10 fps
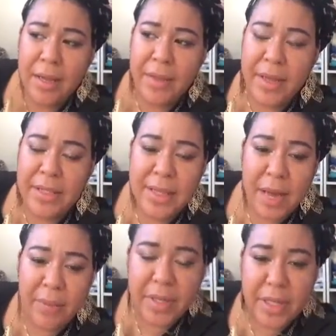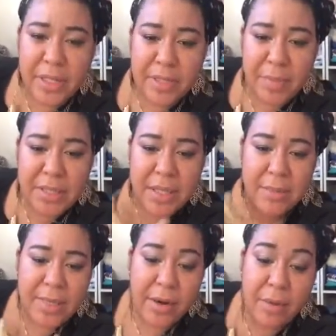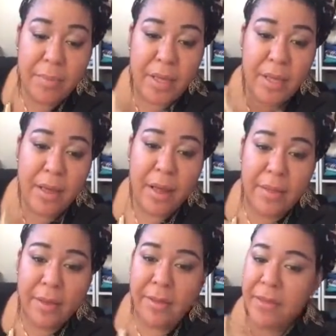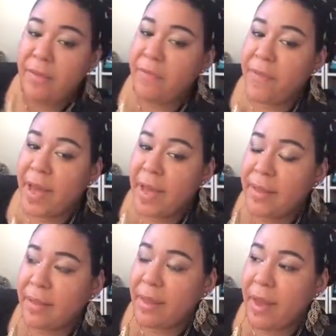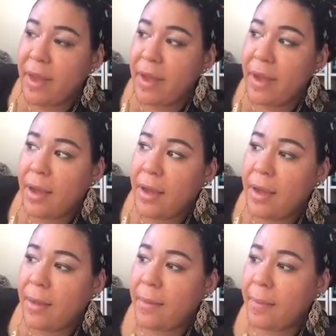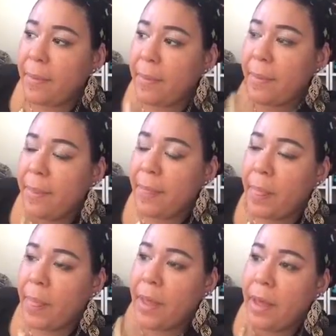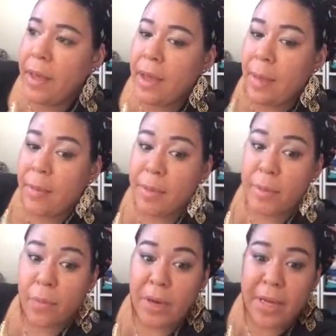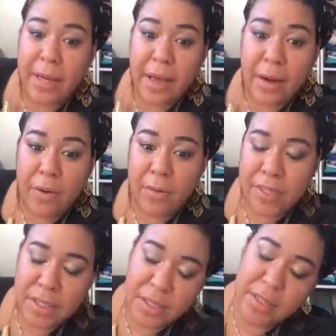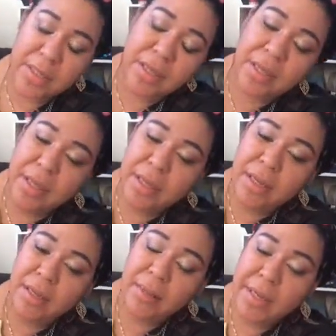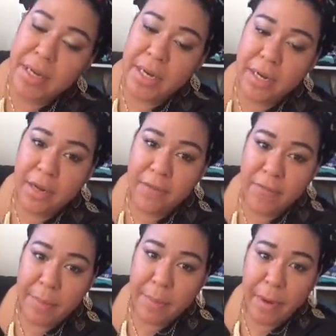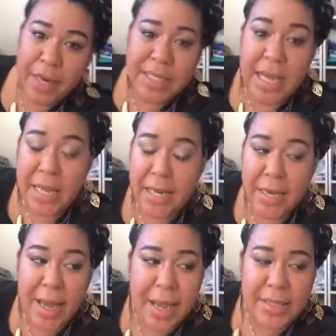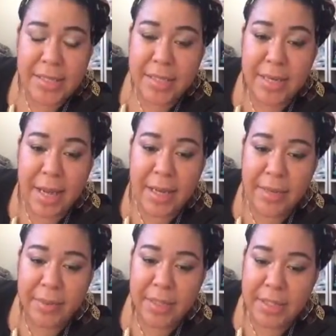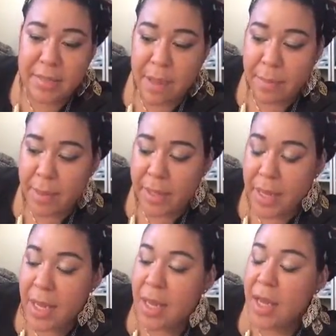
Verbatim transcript: there's not really too much to update on me other than the fact that um, I'm going to be working out in the beginning of February because I cannot, I just cannot get rid of this baby belly.